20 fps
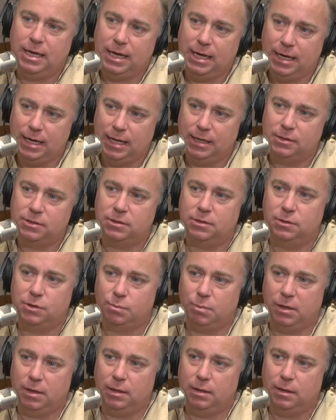he needs to
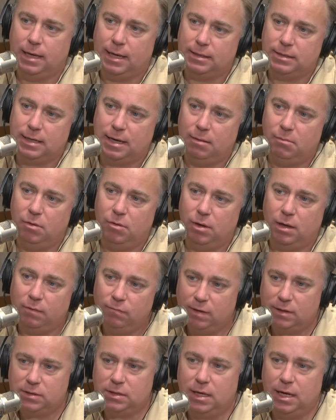spend that time doing
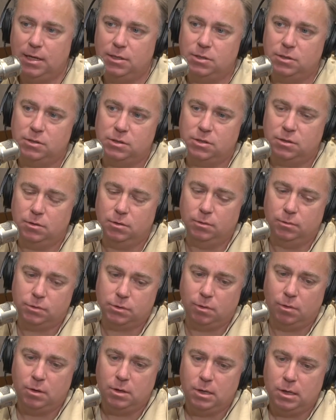investigations too.
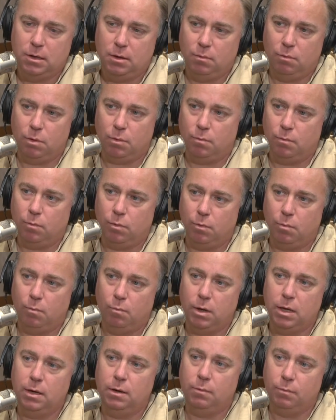So we,
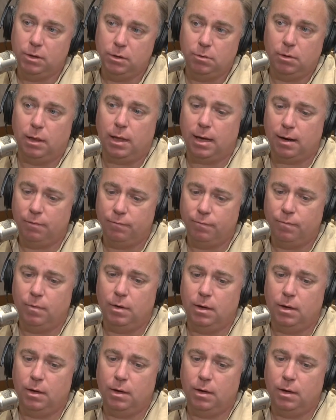we, we do a lot of